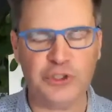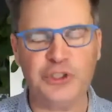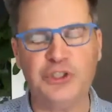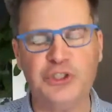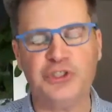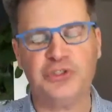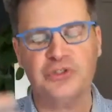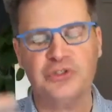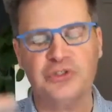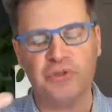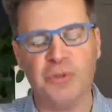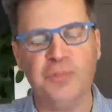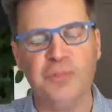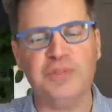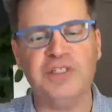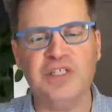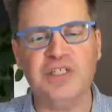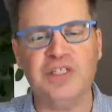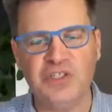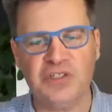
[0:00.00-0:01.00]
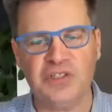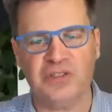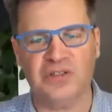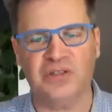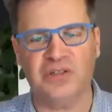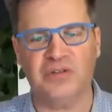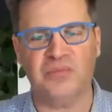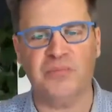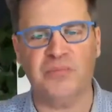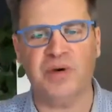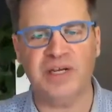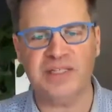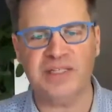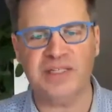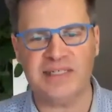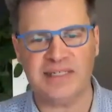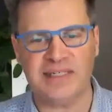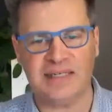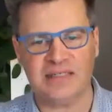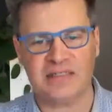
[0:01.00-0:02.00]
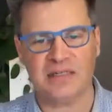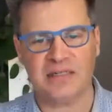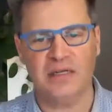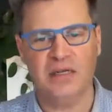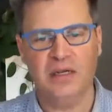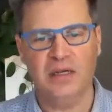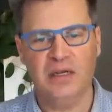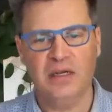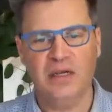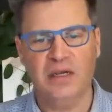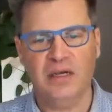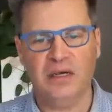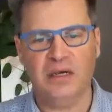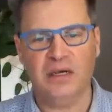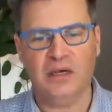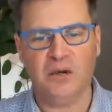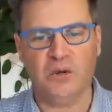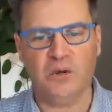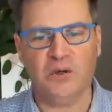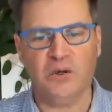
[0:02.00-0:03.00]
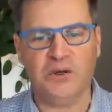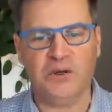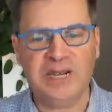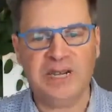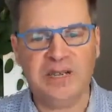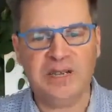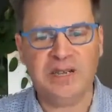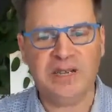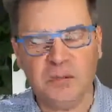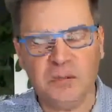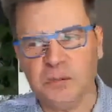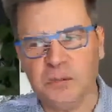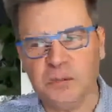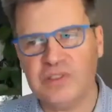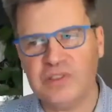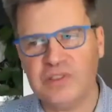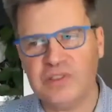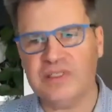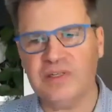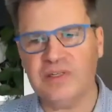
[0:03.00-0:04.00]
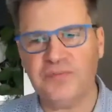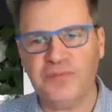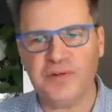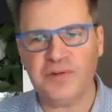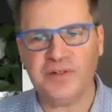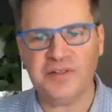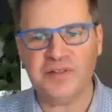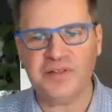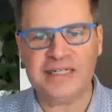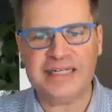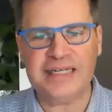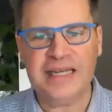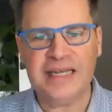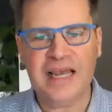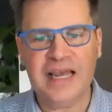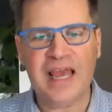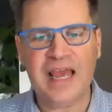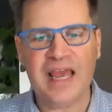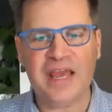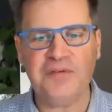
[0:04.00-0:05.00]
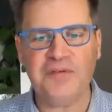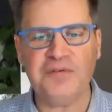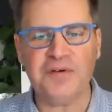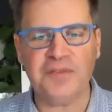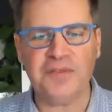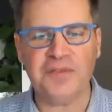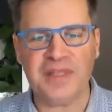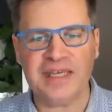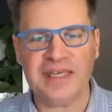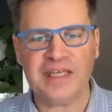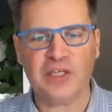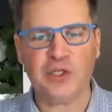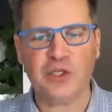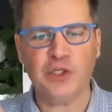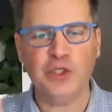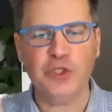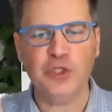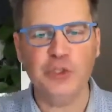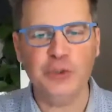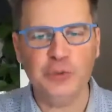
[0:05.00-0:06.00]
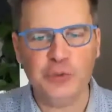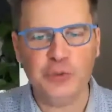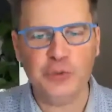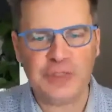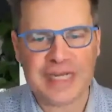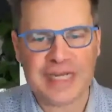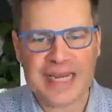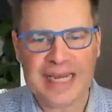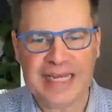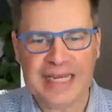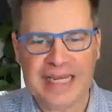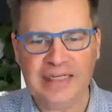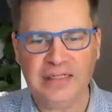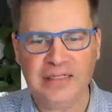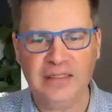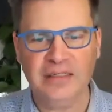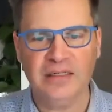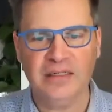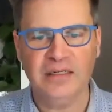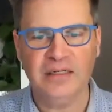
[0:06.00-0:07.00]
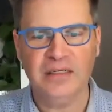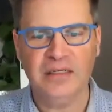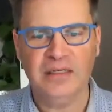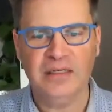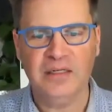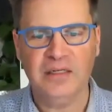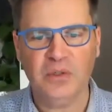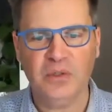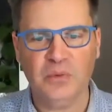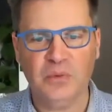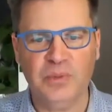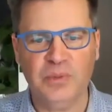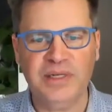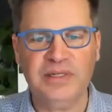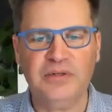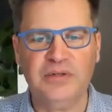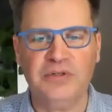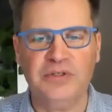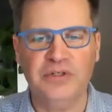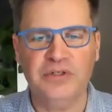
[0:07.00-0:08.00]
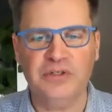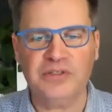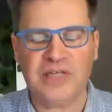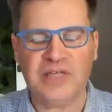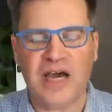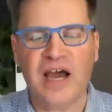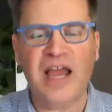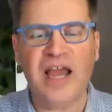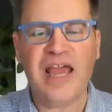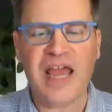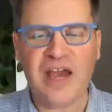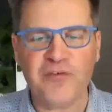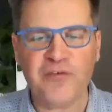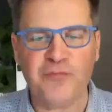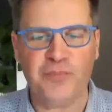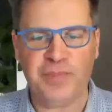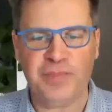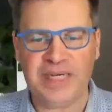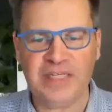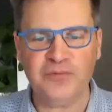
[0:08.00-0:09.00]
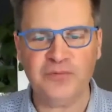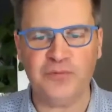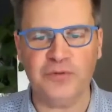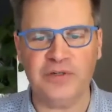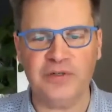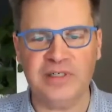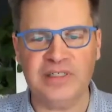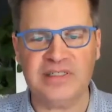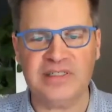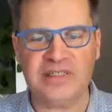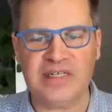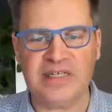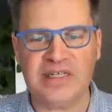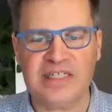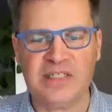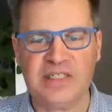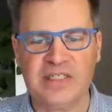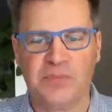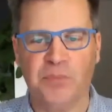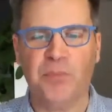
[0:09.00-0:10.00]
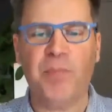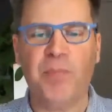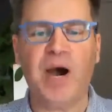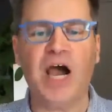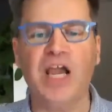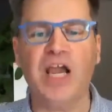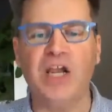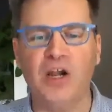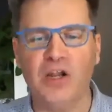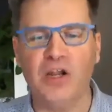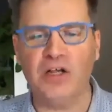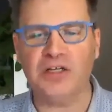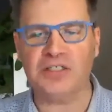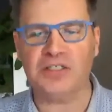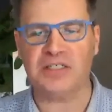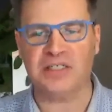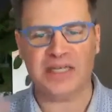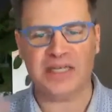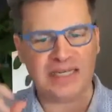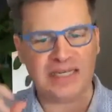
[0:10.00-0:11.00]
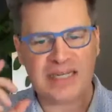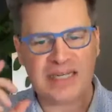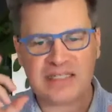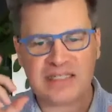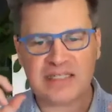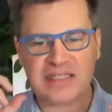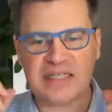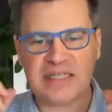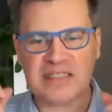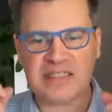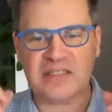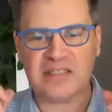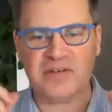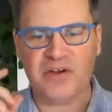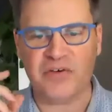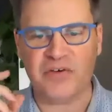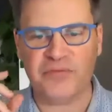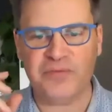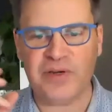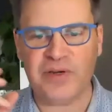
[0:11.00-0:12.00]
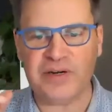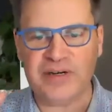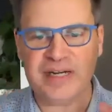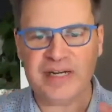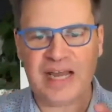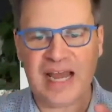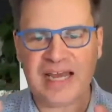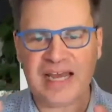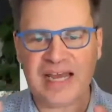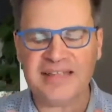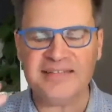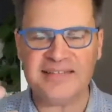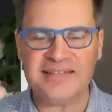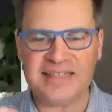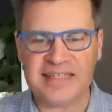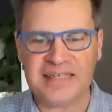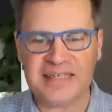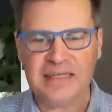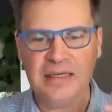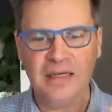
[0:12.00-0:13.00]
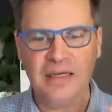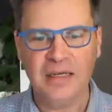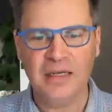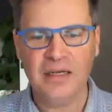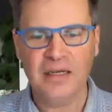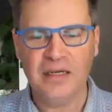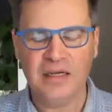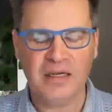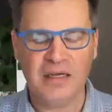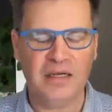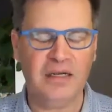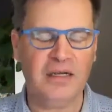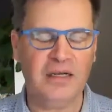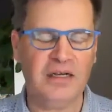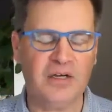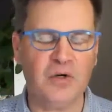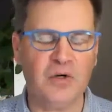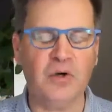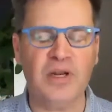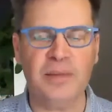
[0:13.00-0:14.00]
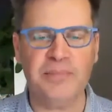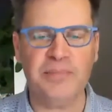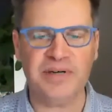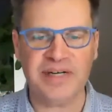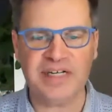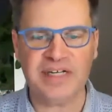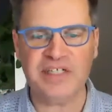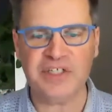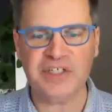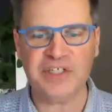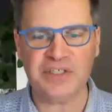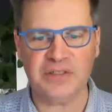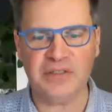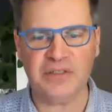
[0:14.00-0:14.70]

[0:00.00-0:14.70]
the competition mindset. Yeah. Or even put it differently, everything you gain, mm-hmm. whether or not I have paid for it, is my loss. And that's a very anti collaboration.